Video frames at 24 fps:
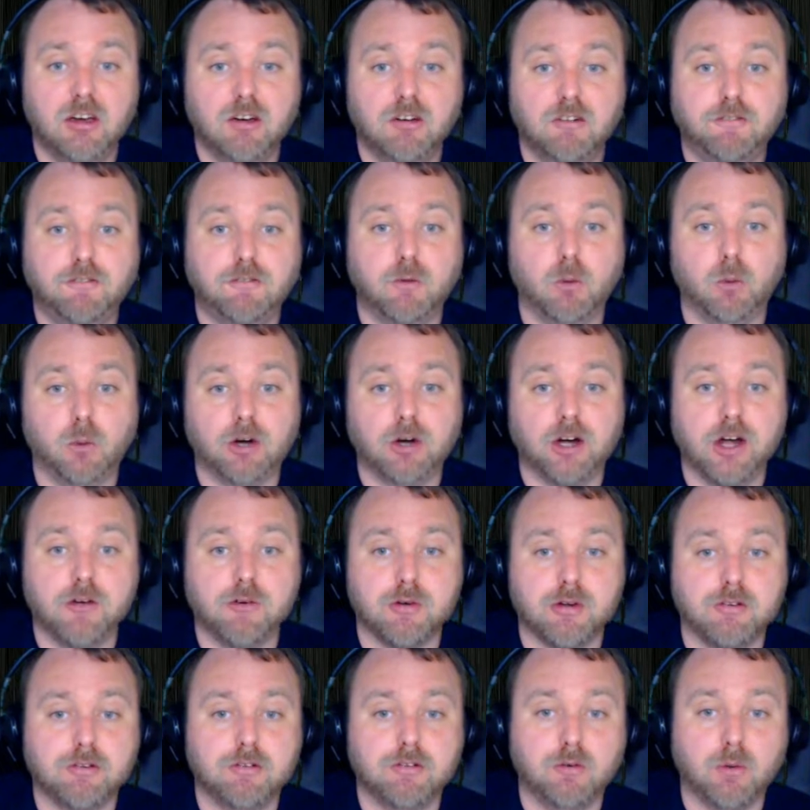
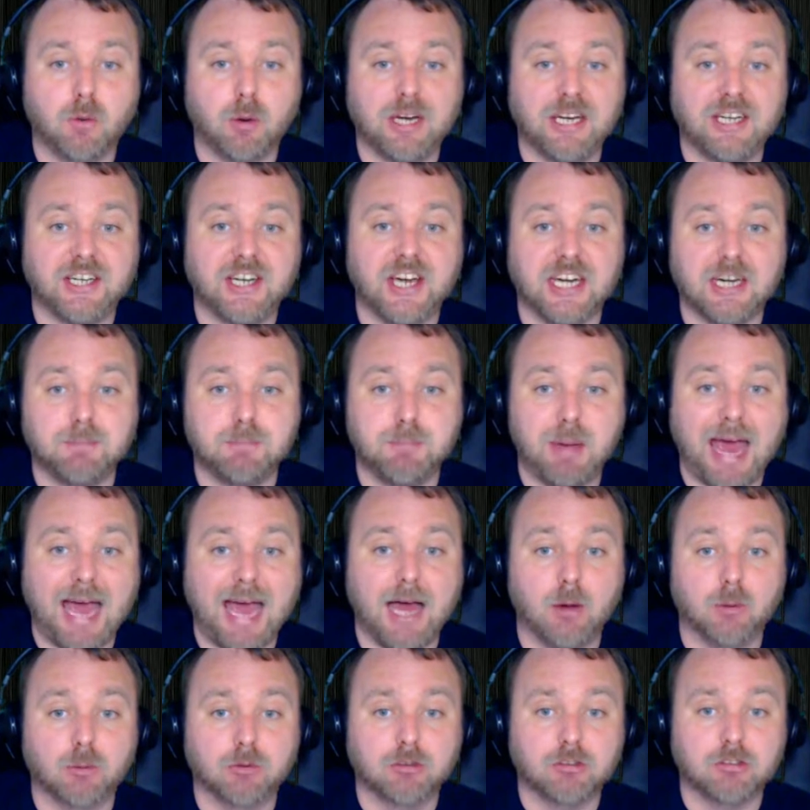
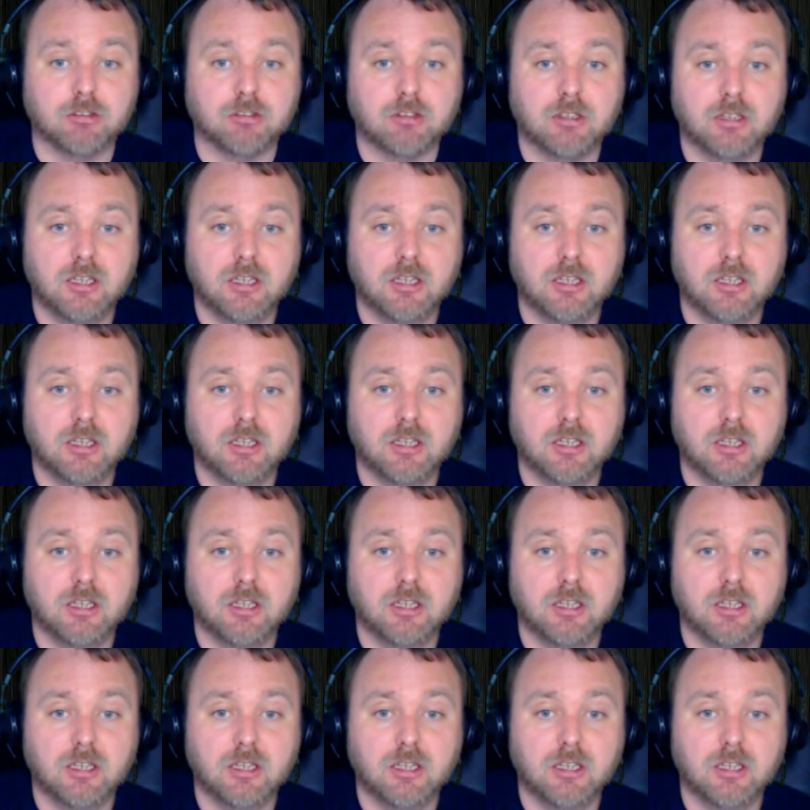£449